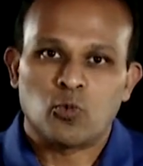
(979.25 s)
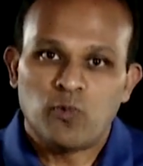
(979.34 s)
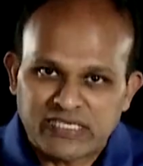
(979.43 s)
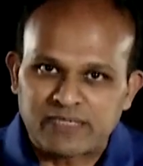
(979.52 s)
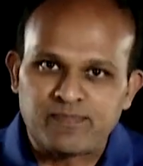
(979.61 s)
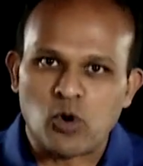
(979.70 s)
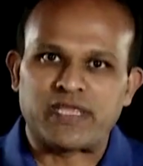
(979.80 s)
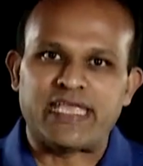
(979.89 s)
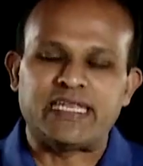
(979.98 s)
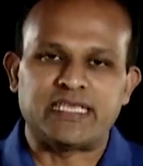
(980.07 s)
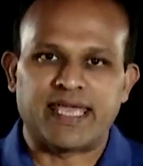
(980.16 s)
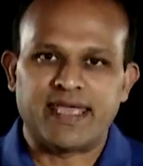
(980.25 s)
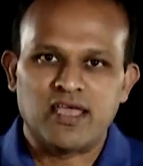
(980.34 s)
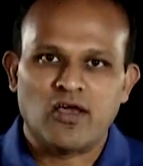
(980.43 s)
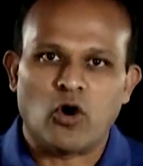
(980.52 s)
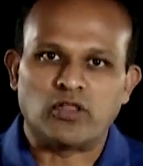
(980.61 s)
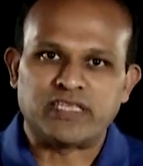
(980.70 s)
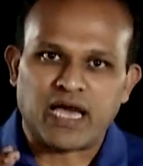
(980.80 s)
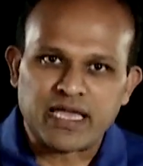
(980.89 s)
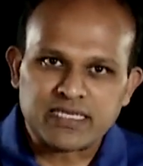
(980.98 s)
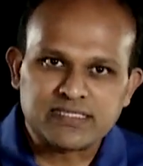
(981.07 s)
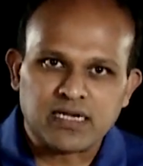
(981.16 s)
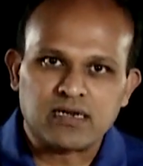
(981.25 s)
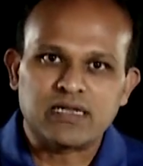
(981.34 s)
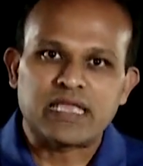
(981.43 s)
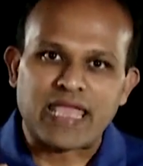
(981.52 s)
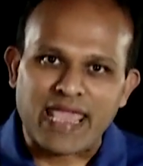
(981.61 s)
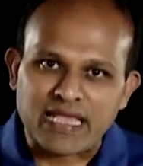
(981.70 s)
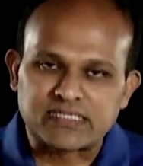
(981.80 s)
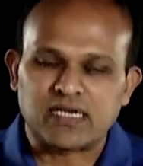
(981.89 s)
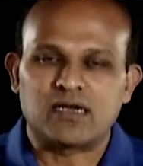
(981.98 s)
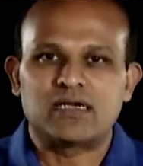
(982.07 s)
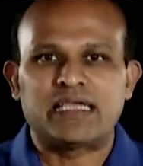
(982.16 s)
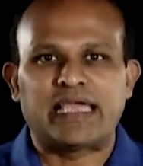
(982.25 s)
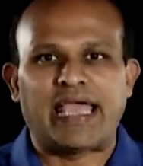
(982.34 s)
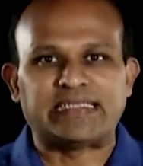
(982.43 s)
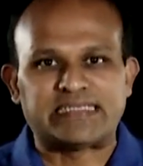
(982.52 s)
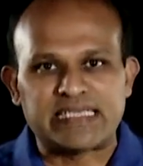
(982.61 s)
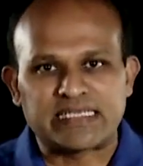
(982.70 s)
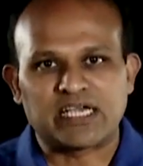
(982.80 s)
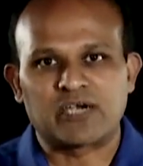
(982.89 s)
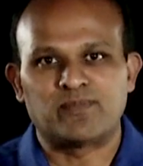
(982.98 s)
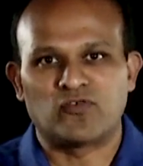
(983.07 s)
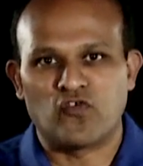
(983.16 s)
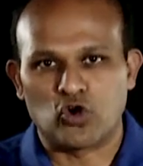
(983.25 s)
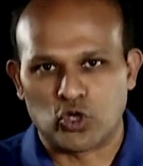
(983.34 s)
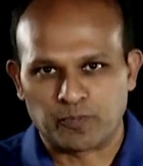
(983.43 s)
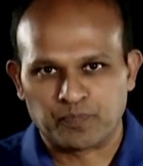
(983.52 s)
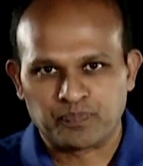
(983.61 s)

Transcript: we support ETA on the ISR, ASR, and CSR portfolio.